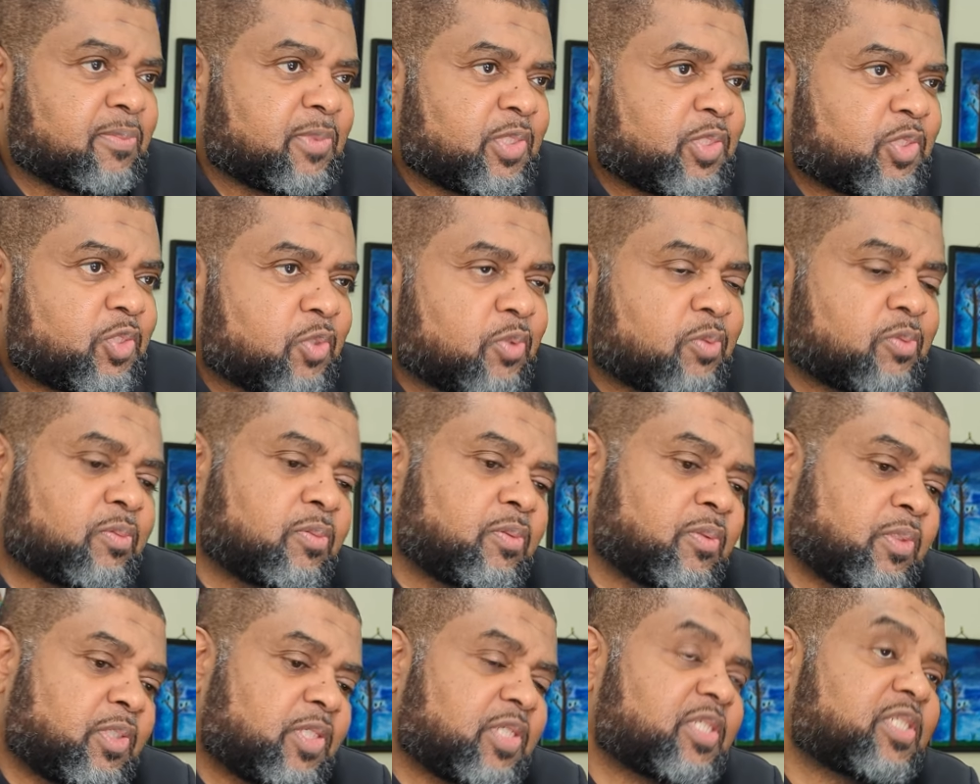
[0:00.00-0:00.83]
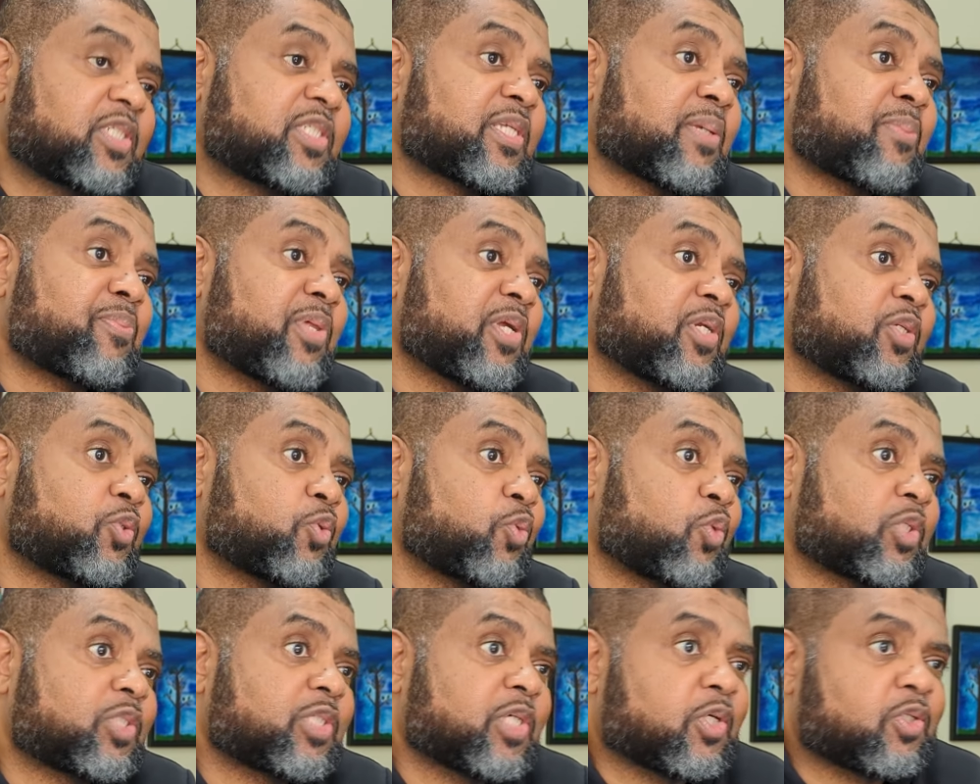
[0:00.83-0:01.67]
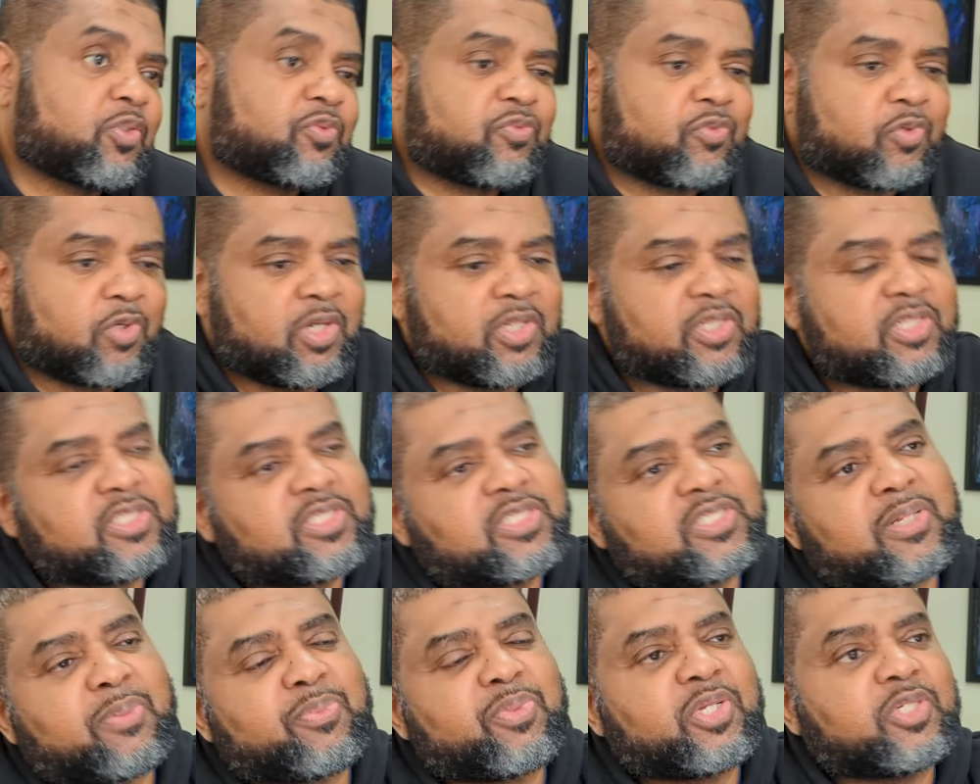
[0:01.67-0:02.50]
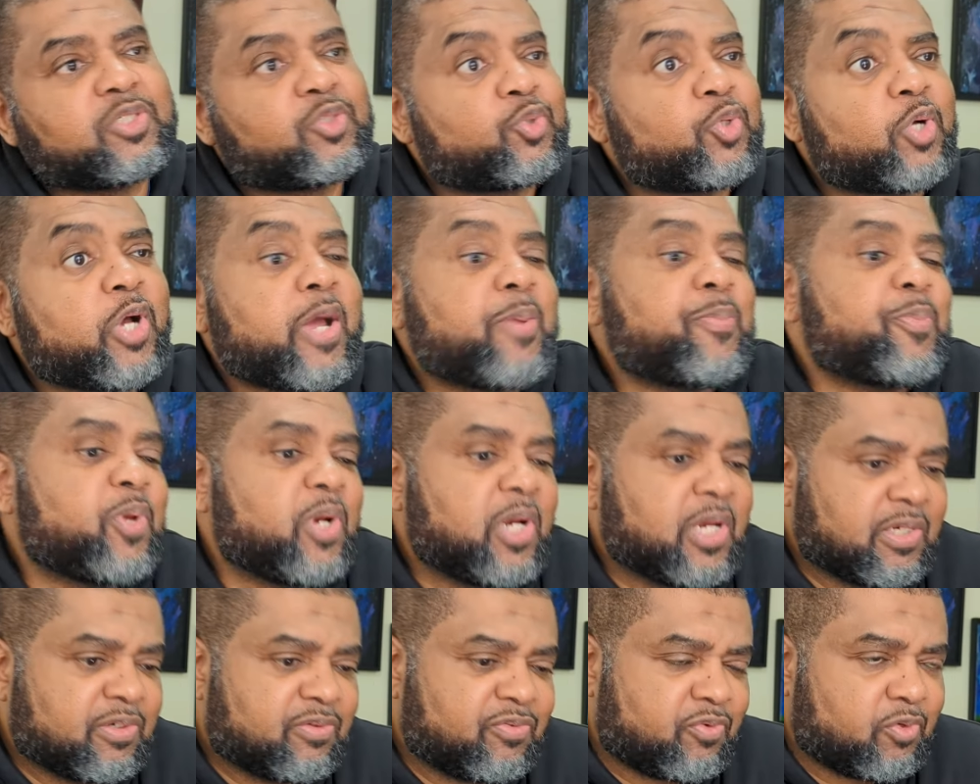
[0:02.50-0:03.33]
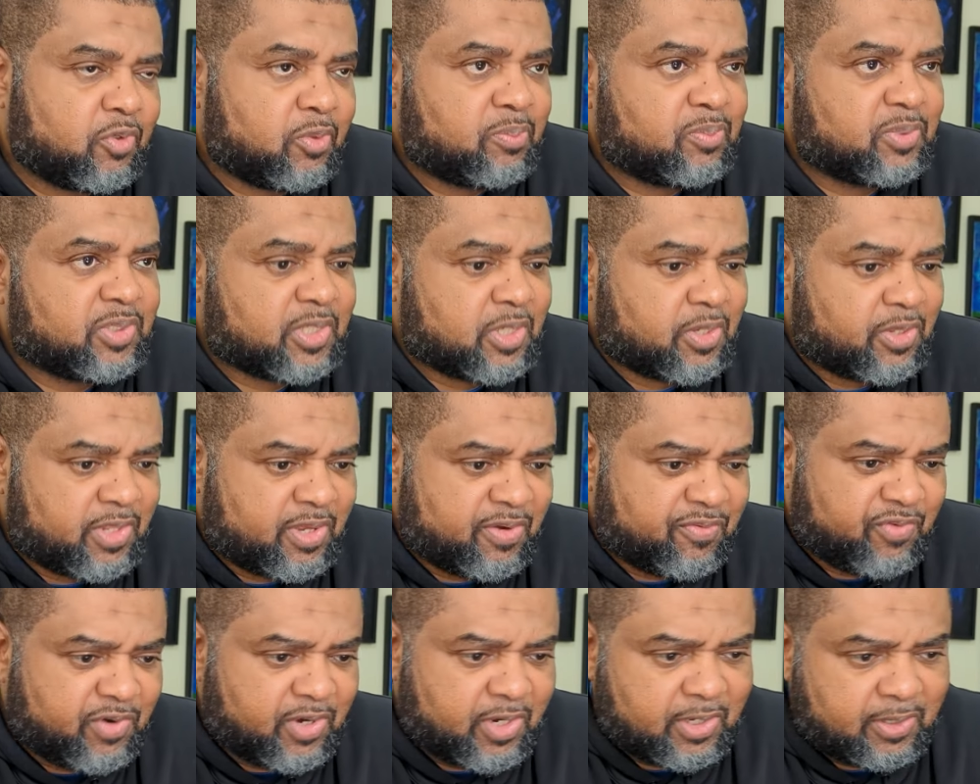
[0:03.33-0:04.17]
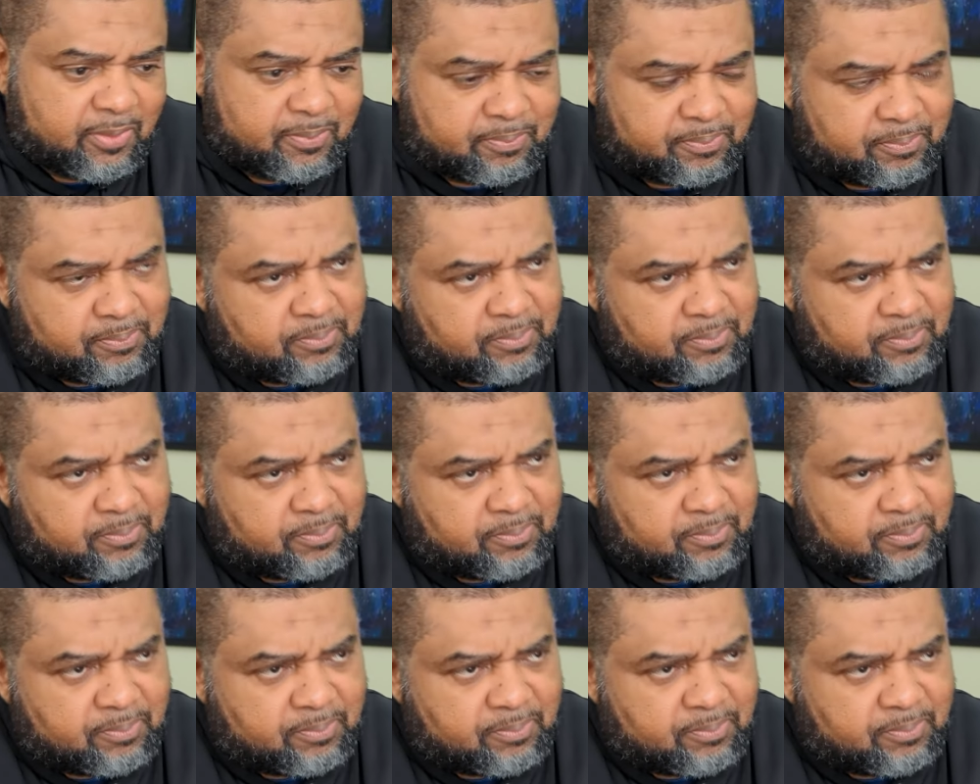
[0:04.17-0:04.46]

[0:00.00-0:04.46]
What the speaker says: So this is something to watch out for, and this is something to emulate from South Africa.